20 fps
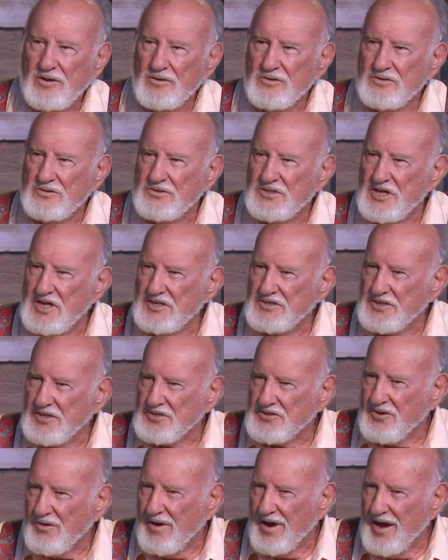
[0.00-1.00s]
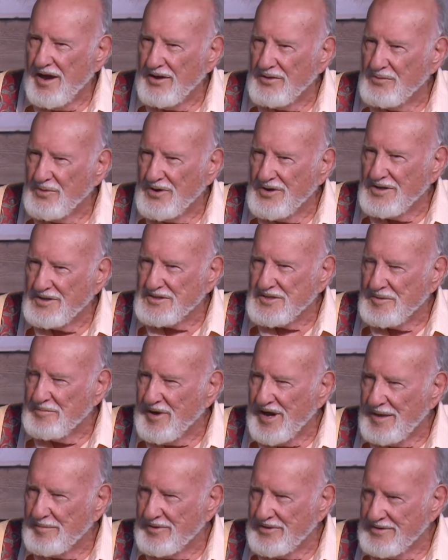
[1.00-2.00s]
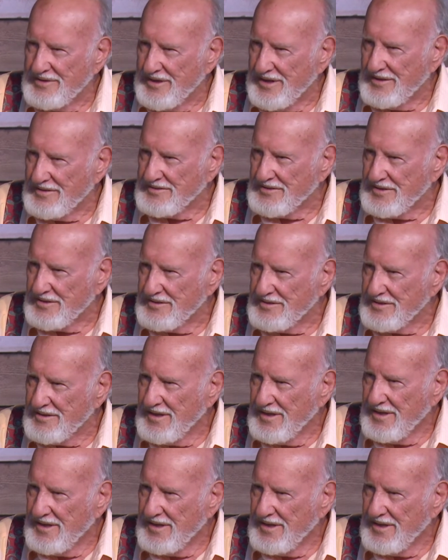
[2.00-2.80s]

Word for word: Jesus' crowd was? The Bible tells us.